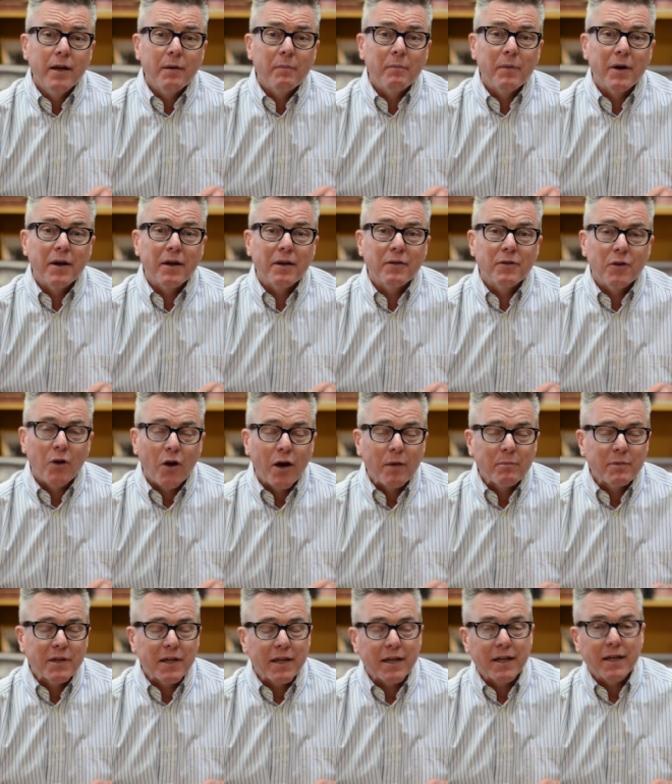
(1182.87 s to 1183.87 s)
But no, I'm
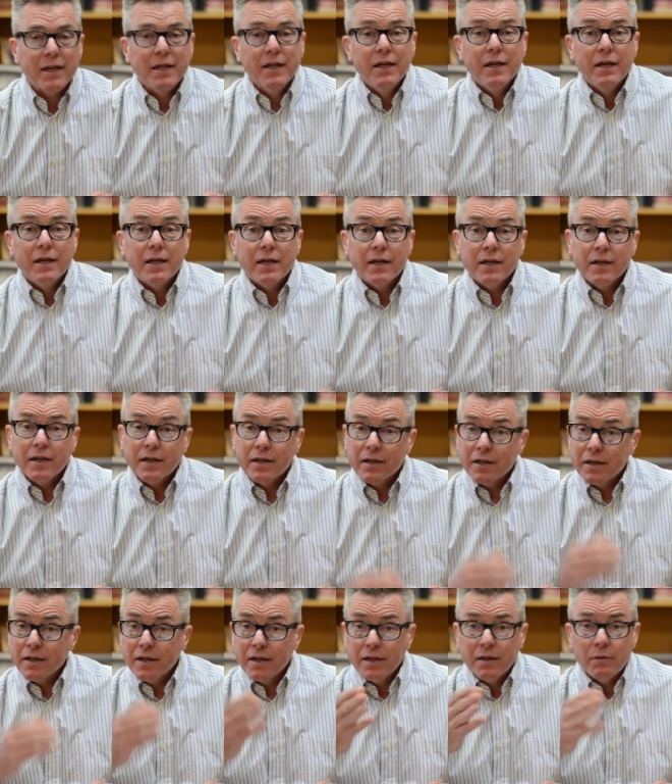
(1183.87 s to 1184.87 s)
kidding
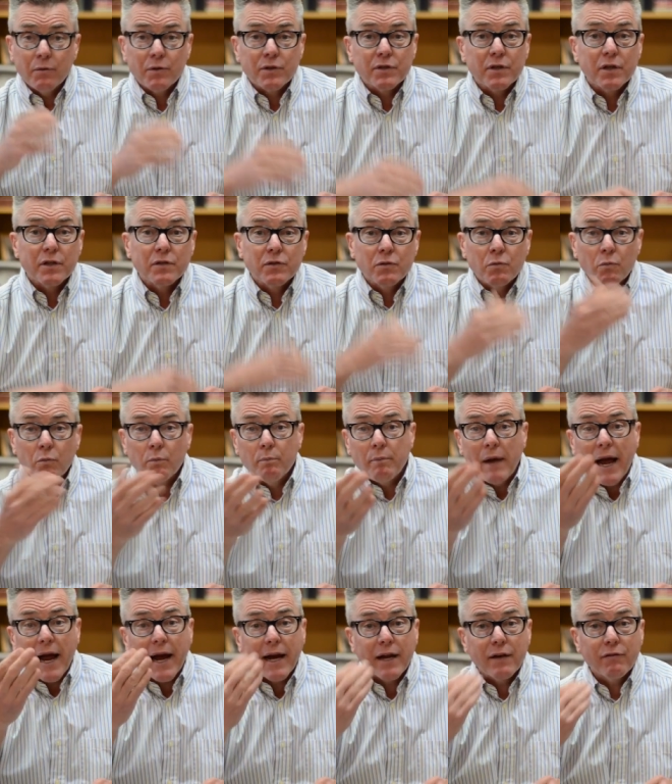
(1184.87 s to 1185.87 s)
it, it was a
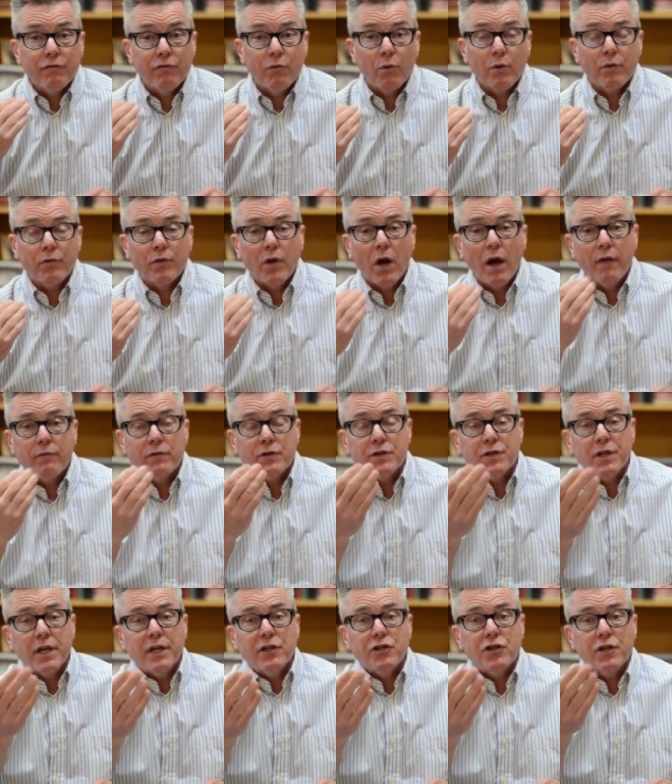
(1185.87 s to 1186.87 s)
back and forth
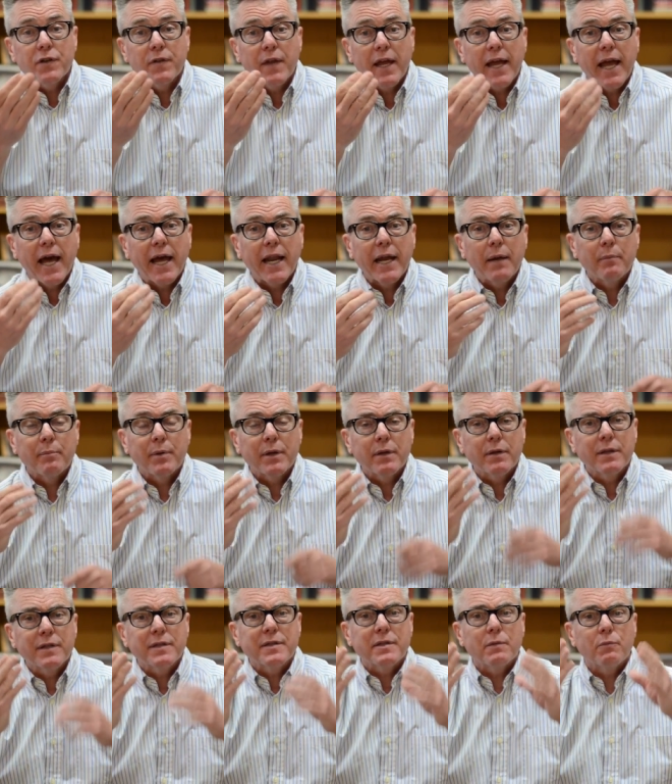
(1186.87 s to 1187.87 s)
conversation they had. But
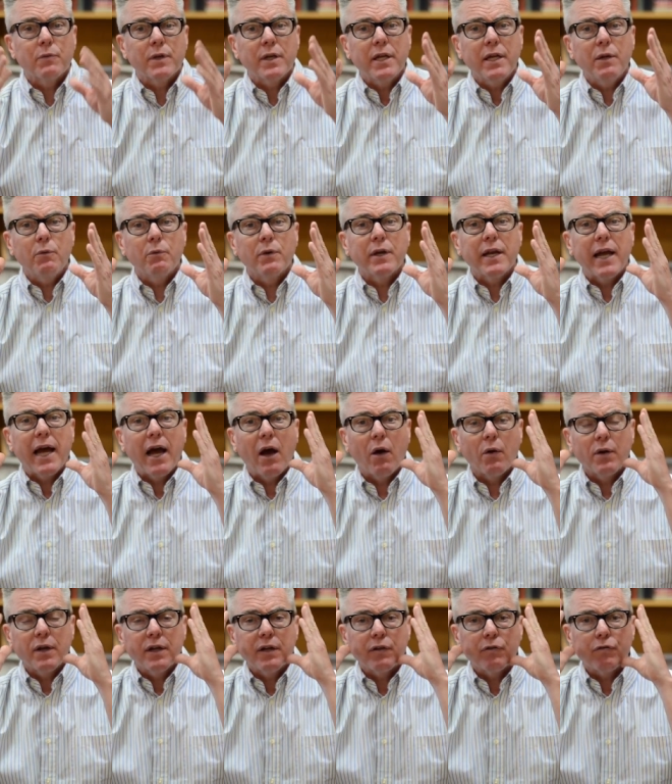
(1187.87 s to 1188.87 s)
listen, when he went
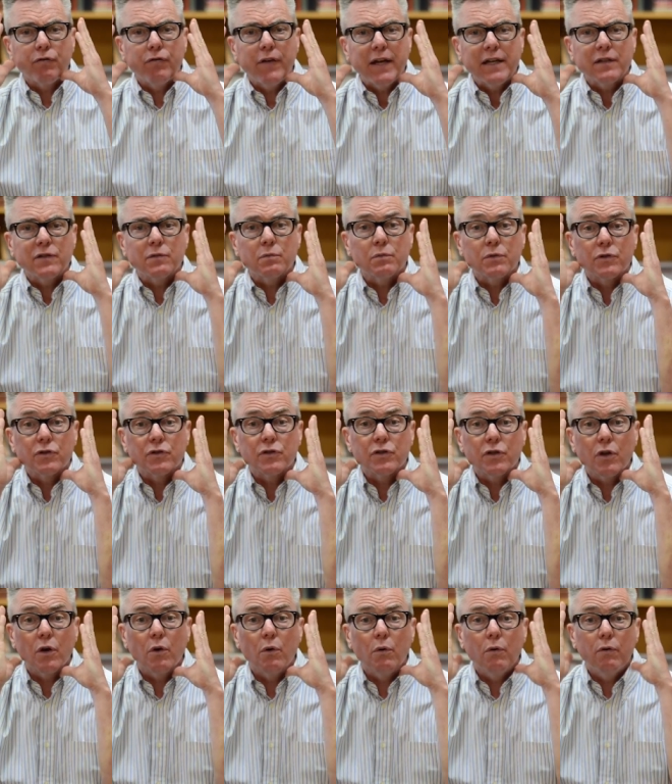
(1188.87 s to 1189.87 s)
out, his face was
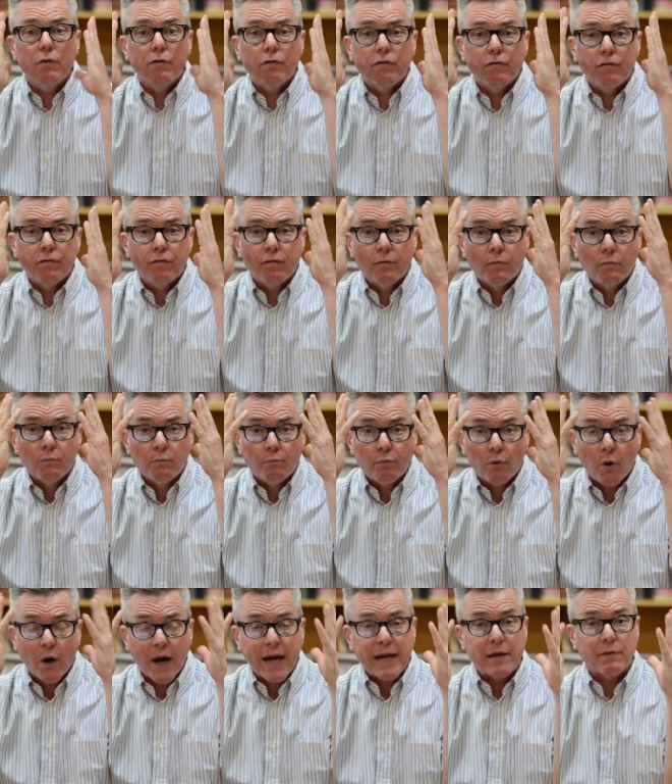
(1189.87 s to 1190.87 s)
so
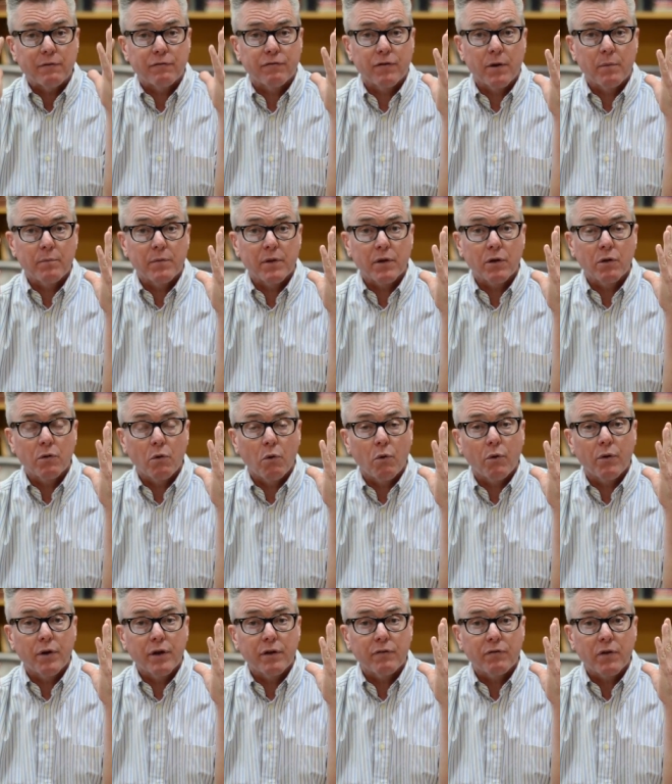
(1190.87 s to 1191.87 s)
bright from the
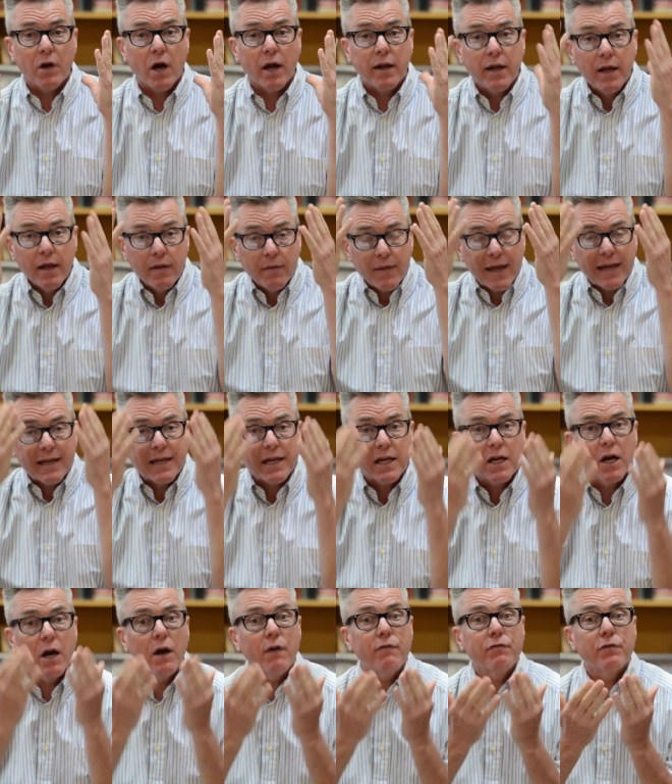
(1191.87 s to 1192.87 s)
glory of God, they had to
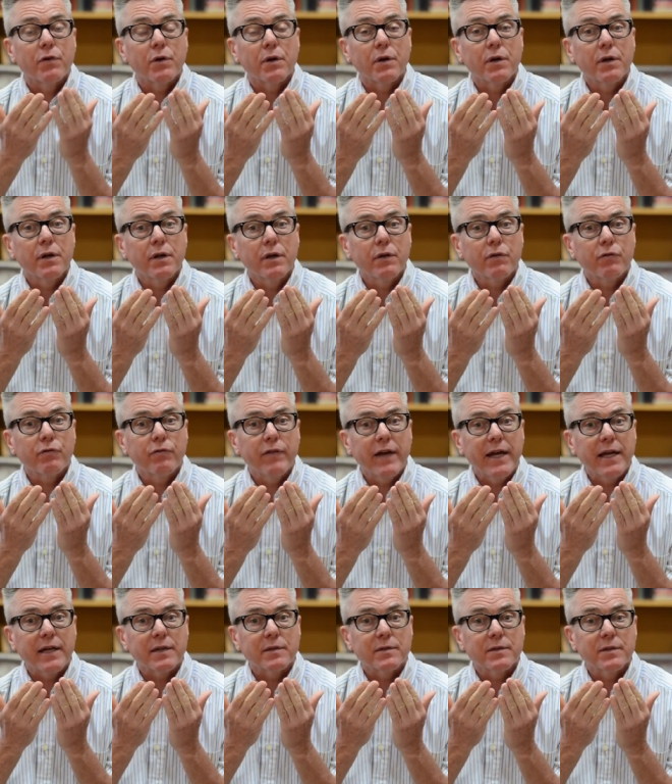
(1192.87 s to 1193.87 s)
cover his
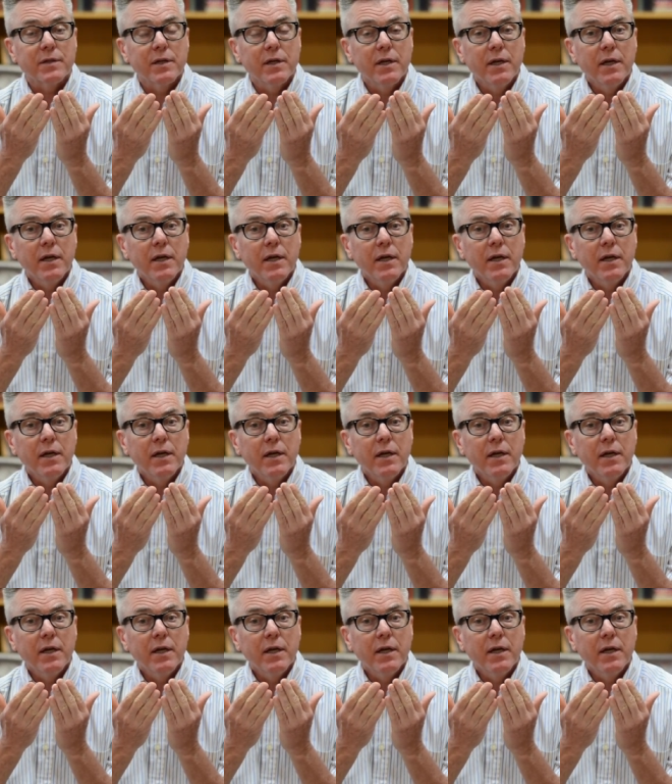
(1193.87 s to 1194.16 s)
face.